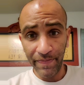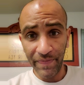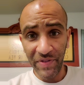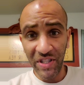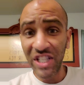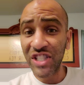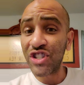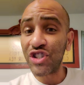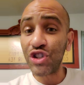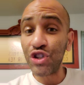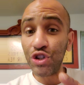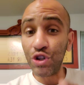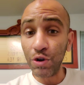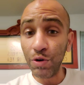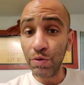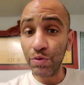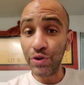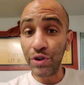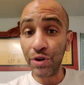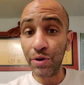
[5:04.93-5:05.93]
Just
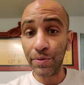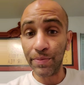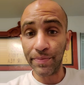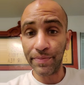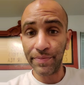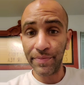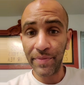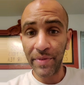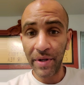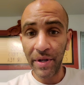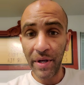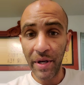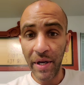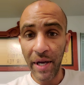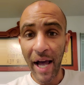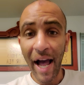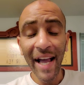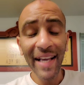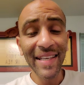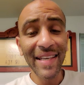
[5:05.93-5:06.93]
do you.
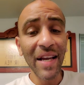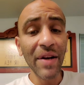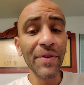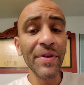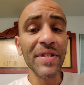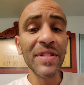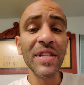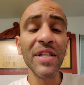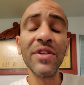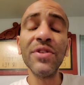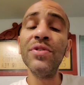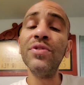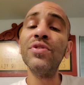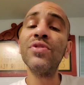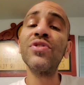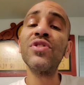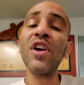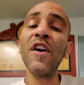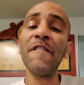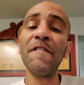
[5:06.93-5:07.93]
I guarantee you, you'll
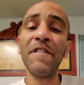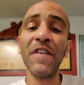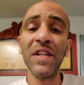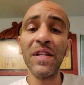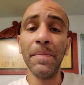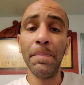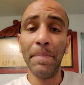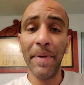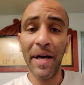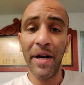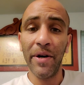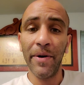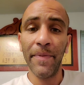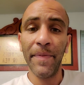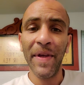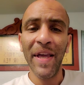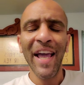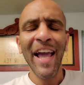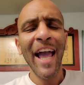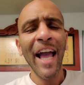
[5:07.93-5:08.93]
start feeling better
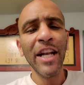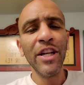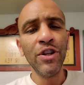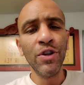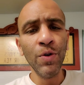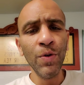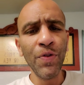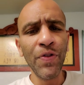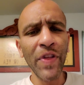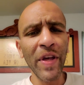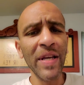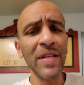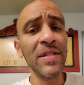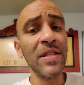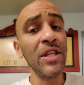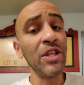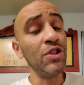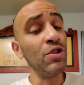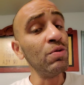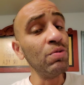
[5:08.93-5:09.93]
and do things
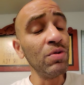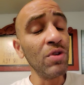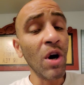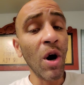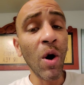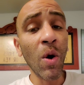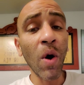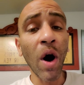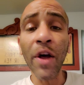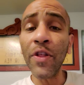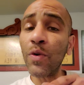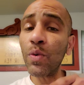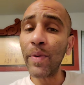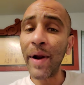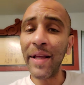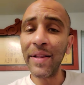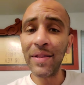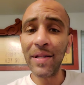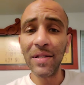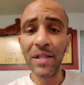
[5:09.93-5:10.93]
that you know are the
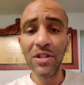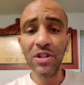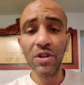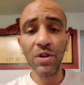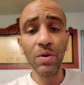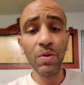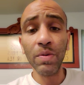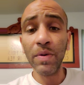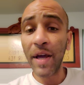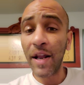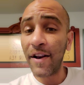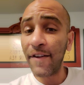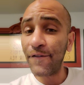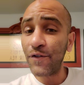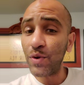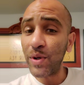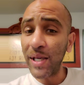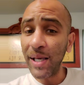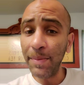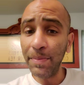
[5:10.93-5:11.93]
right thing to do. And if
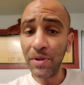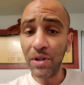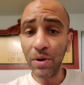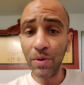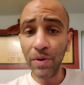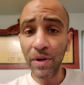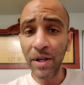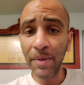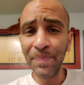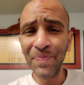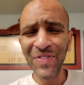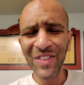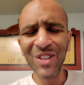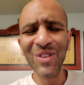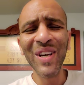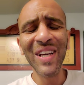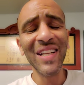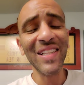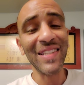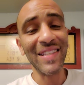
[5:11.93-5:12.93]
you keep doing them, you'll
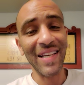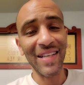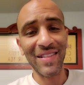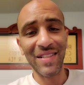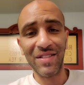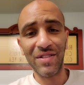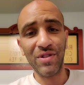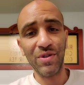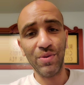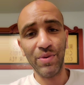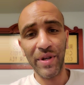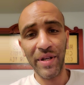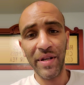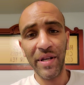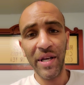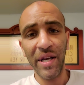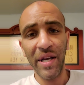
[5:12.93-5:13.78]
get addicted to it.